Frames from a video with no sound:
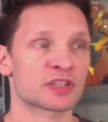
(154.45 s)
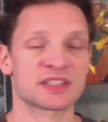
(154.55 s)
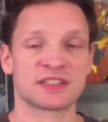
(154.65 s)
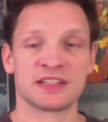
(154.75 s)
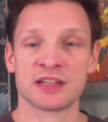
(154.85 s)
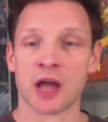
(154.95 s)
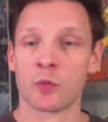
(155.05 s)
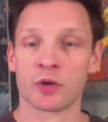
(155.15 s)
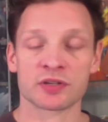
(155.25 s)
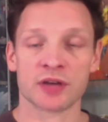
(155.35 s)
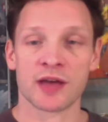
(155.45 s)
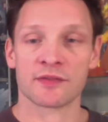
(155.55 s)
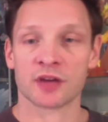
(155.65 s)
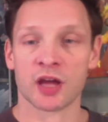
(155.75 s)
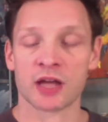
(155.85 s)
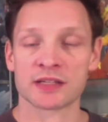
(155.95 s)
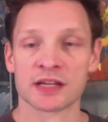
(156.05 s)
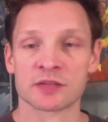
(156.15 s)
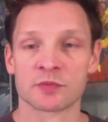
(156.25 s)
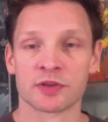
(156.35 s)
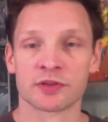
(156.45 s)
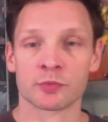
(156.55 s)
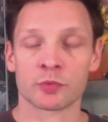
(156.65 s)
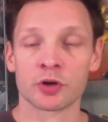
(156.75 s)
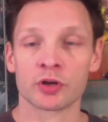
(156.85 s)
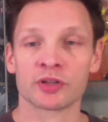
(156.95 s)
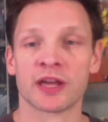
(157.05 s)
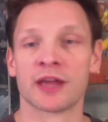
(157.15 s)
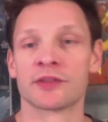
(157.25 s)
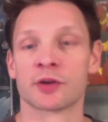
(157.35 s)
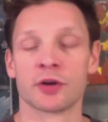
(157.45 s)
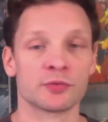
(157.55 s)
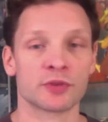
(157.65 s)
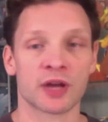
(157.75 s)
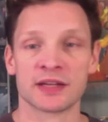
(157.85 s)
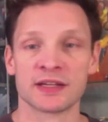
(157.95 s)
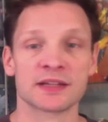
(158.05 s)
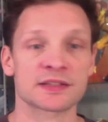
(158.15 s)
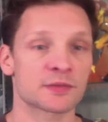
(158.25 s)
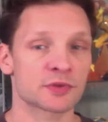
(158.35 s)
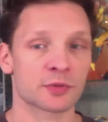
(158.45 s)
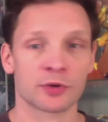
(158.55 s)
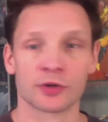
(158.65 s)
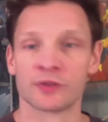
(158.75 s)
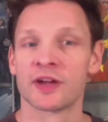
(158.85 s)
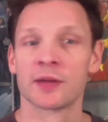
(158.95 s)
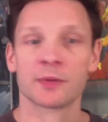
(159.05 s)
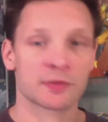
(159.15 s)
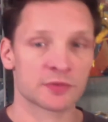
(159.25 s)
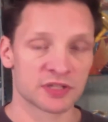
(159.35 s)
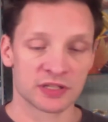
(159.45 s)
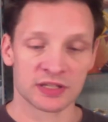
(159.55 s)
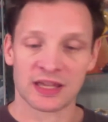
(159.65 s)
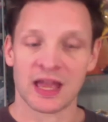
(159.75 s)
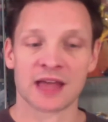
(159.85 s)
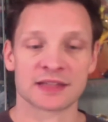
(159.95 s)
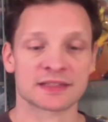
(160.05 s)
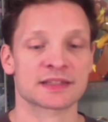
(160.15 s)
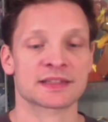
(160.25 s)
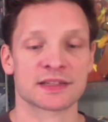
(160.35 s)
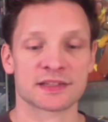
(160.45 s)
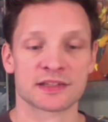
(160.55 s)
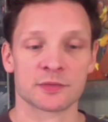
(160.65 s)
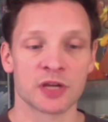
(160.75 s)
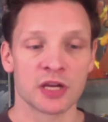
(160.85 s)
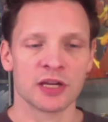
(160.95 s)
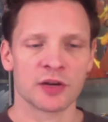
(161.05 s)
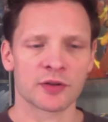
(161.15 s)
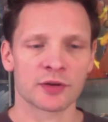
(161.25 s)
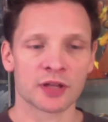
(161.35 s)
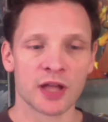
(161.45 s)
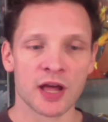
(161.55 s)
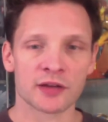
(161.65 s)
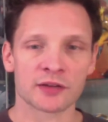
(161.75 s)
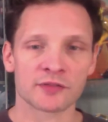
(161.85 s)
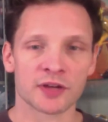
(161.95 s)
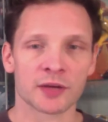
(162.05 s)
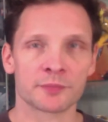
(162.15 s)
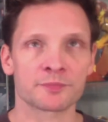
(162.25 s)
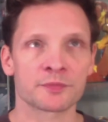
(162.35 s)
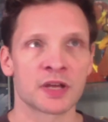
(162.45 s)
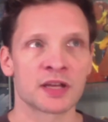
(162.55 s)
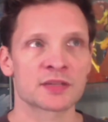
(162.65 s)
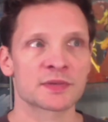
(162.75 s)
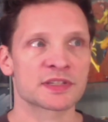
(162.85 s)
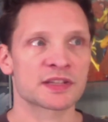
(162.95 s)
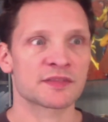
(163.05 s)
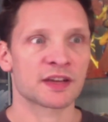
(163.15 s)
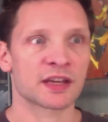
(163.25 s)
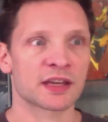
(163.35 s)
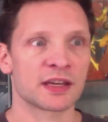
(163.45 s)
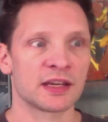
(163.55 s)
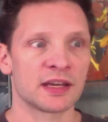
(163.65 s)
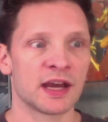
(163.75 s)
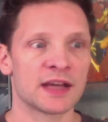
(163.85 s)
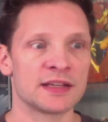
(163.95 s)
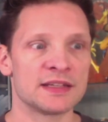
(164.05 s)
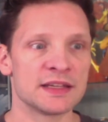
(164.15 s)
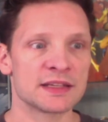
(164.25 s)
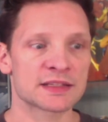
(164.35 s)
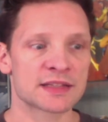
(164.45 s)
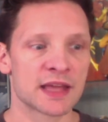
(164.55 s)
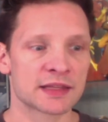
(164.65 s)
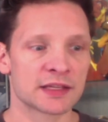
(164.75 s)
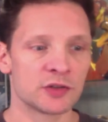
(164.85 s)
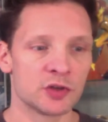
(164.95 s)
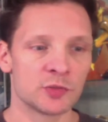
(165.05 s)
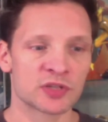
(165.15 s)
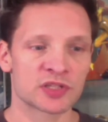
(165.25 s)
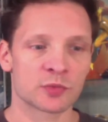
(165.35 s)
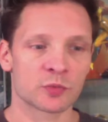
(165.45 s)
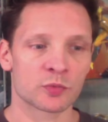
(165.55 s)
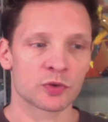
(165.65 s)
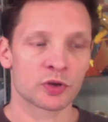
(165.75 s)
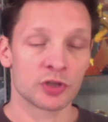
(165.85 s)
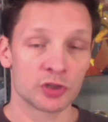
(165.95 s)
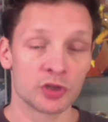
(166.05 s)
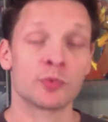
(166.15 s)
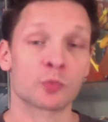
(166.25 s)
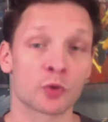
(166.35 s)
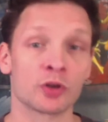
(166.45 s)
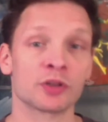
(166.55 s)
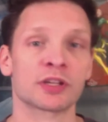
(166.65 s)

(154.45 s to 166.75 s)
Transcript: did not want to have contact with the world. They had their own ideas. It was a royal family. It was the caste system. There were a lot of specific ideas that the Inhuman world